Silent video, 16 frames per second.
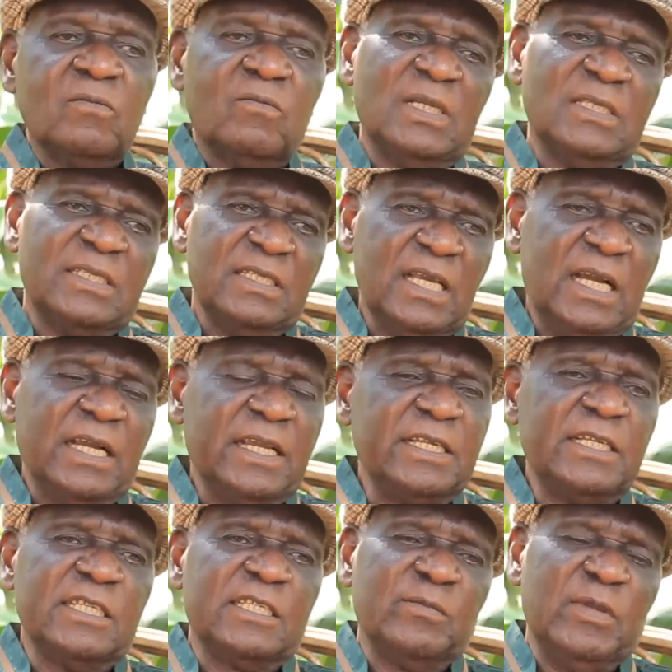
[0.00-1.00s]
Was young
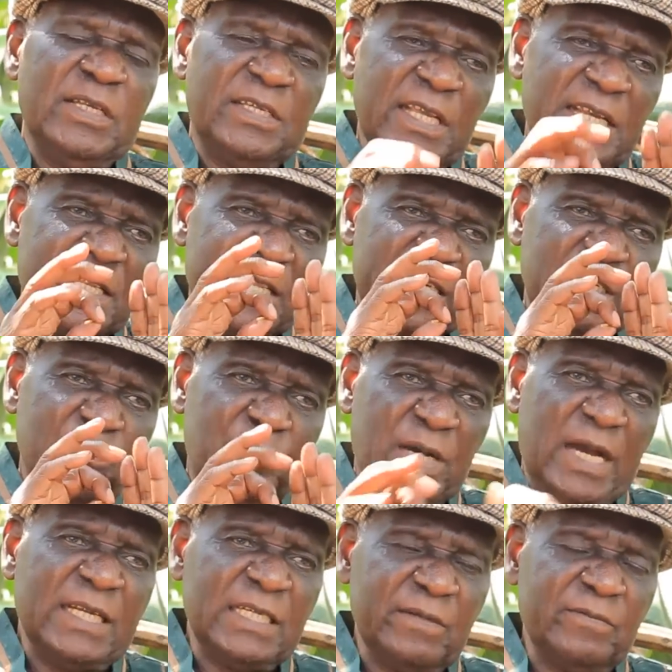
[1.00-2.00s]
and has maintained that
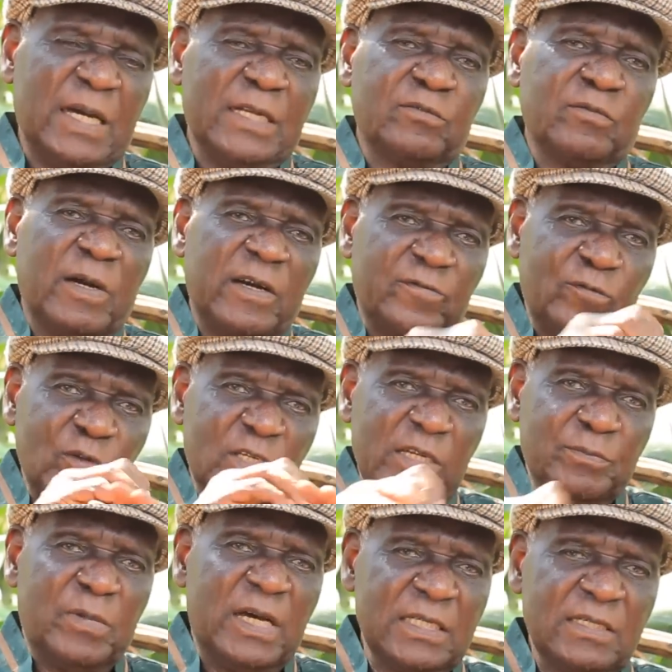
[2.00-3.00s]
band, the band.
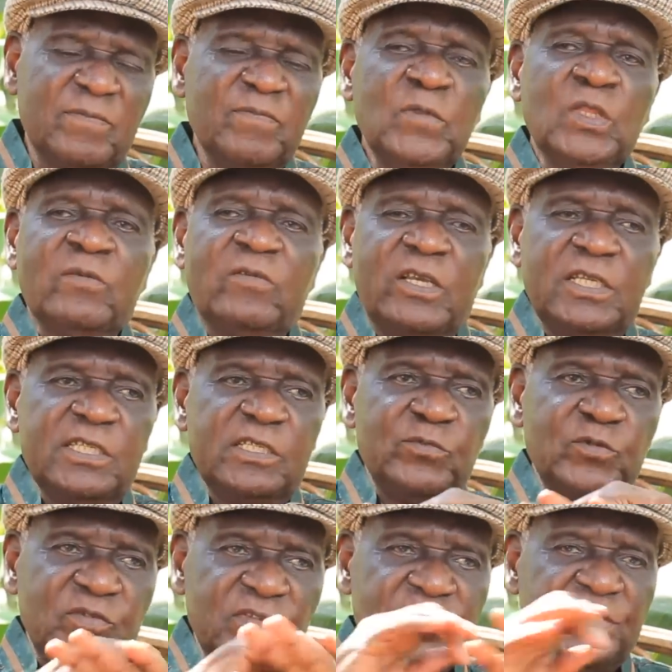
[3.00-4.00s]

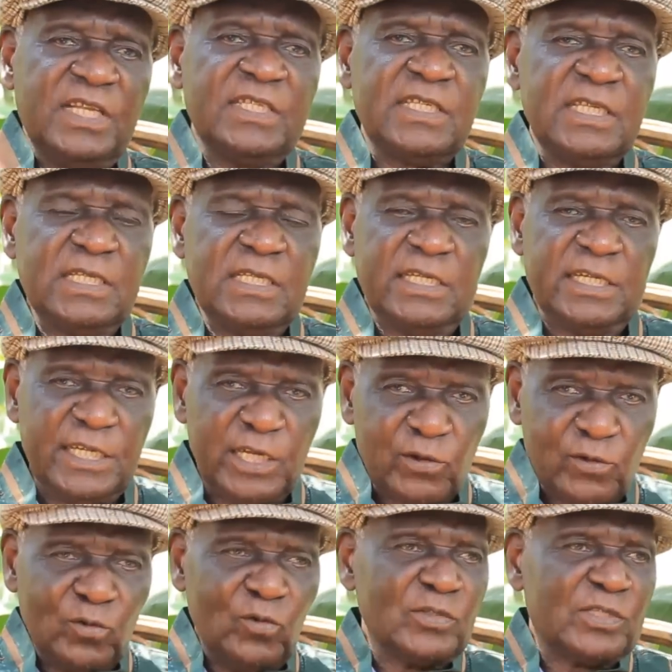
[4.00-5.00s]
His musicians, his
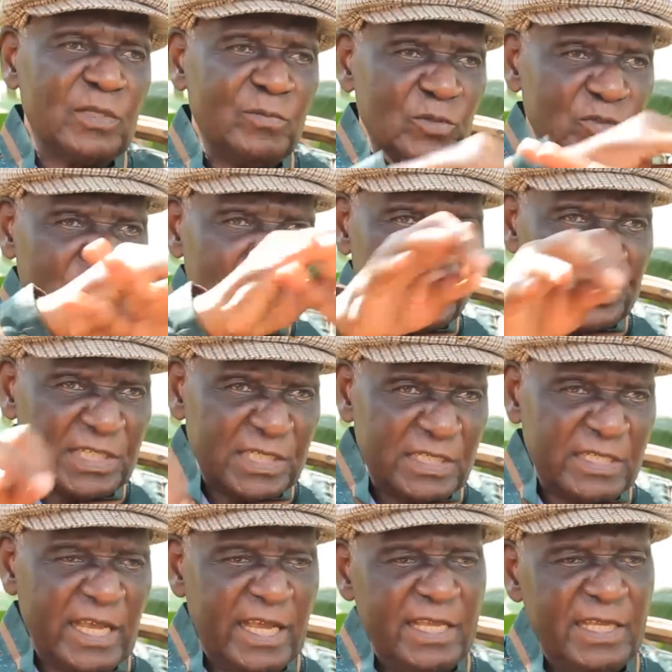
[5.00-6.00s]
recruits, his
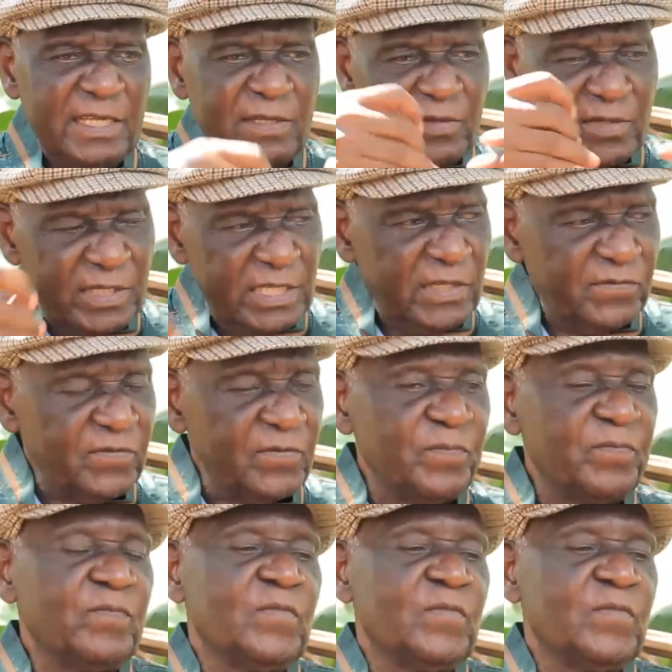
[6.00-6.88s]
musicians die, live.